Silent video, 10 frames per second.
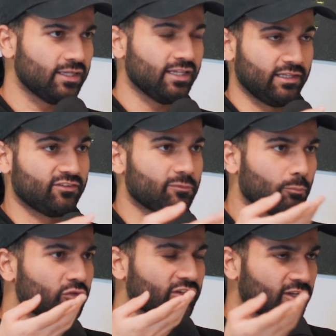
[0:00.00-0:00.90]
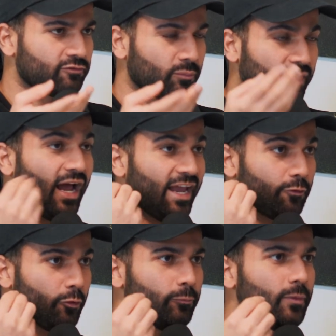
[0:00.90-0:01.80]
Yeah. The most successful men I
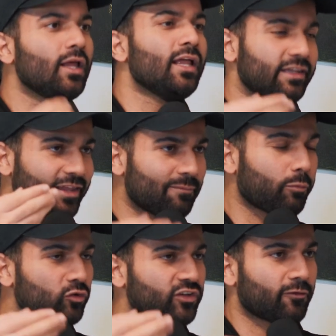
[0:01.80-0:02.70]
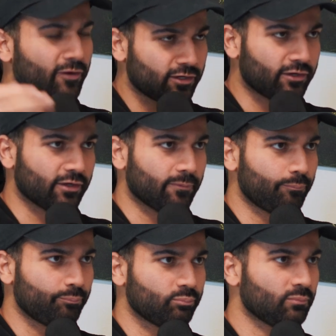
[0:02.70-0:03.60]
know, they are posting regularly. Yeah.